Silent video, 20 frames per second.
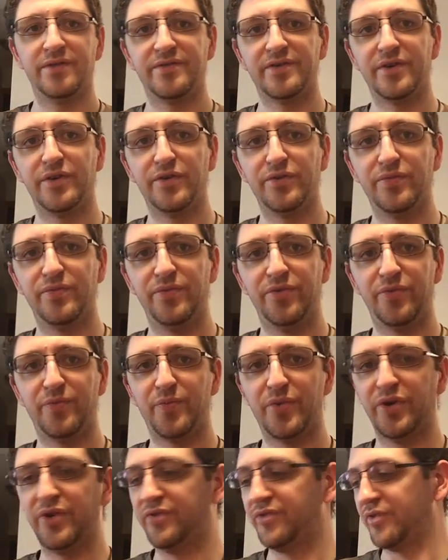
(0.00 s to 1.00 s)
So
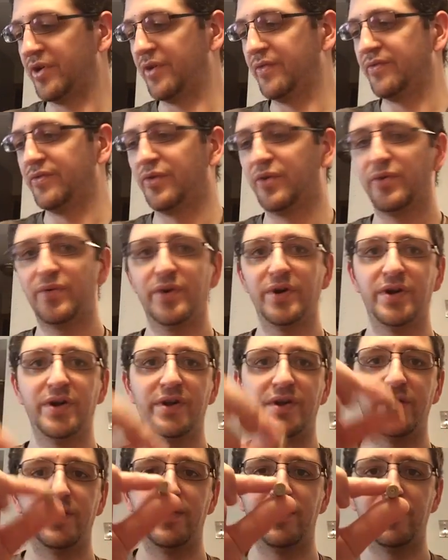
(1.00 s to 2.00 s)
it's pretty
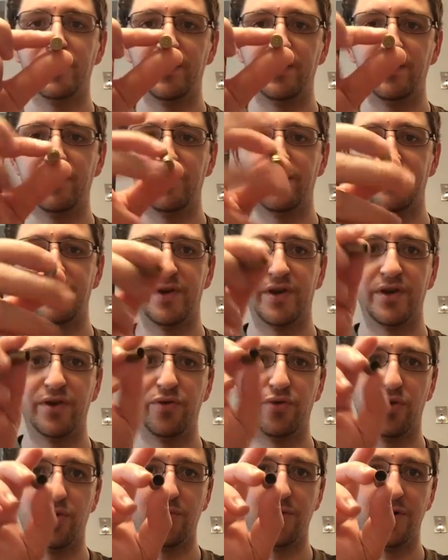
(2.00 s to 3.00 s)
straightforward. Here's a
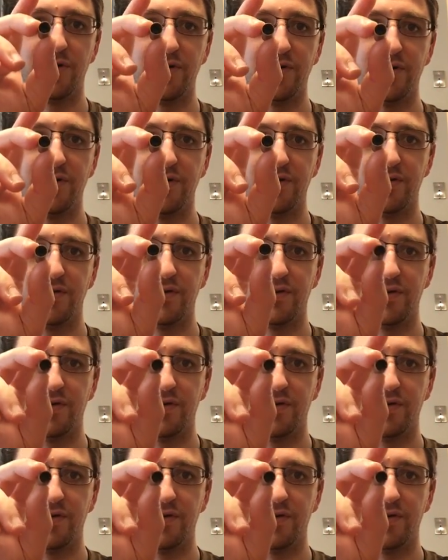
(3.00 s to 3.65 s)
normal